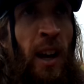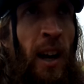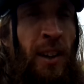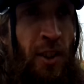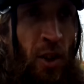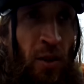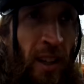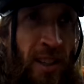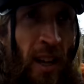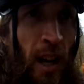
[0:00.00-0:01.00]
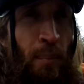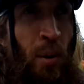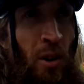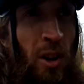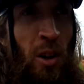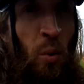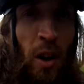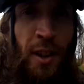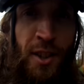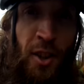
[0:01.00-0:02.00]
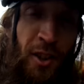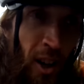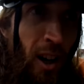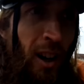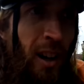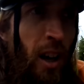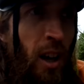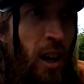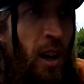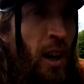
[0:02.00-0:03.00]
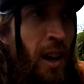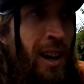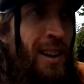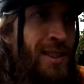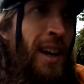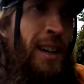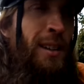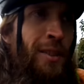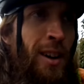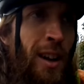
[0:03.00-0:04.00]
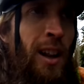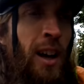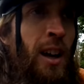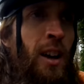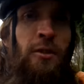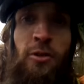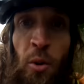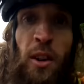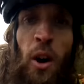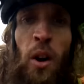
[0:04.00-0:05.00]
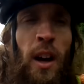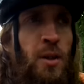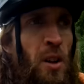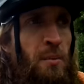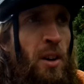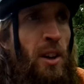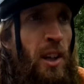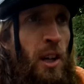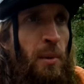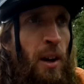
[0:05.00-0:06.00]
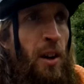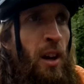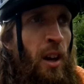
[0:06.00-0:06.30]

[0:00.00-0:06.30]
And the two things that helped her was her dog, and second of all, Rhodiola is what I'm talking about.